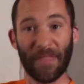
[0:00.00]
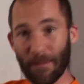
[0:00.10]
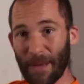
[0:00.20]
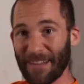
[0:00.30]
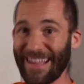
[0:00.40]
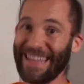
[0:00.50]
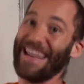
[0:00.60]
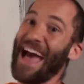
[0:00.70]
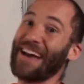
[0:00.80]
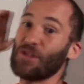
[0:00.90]
Think about it like a
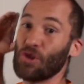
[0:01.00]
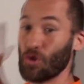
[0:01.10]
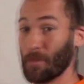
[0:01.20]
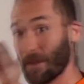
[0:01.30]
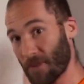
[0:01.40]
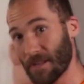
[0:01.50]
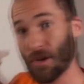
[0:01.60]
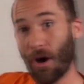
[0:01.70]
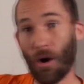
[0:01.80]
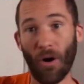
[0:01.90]
data tube that
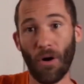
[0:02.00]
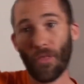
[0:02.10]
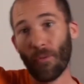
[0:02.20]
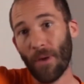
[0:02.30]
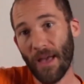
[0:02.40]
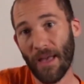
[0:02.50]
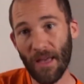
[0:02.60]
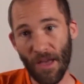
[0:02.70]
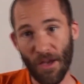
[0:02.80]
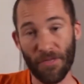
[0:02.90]
runs all the
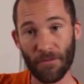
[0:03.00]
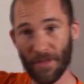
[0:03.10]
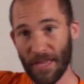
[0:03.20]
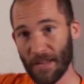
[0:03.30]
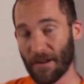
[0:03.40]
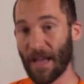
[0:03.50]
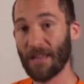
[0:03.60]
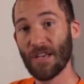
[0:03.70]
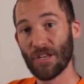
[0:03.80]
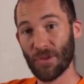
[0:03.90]
way through the internet.